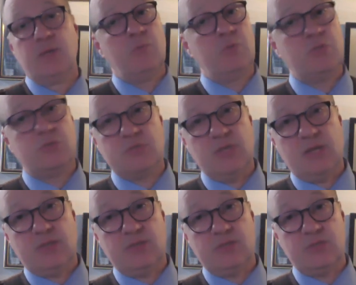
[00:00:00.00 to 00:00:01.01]
But when she was
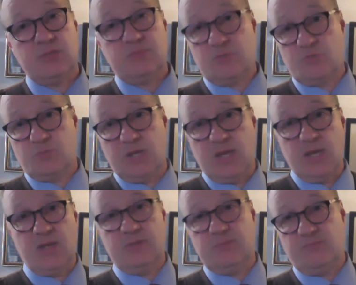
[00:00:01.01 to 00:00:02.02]
elected, she just went
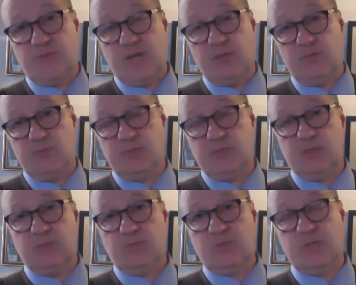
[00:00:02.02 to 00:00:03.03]
ahead and followed
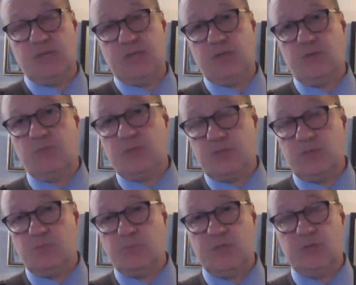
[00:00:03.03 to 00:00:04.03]
uh, what NATO and the
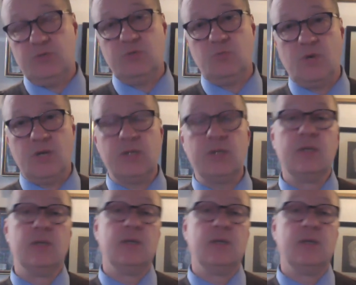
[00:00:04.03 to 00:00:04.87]
European Union wanted.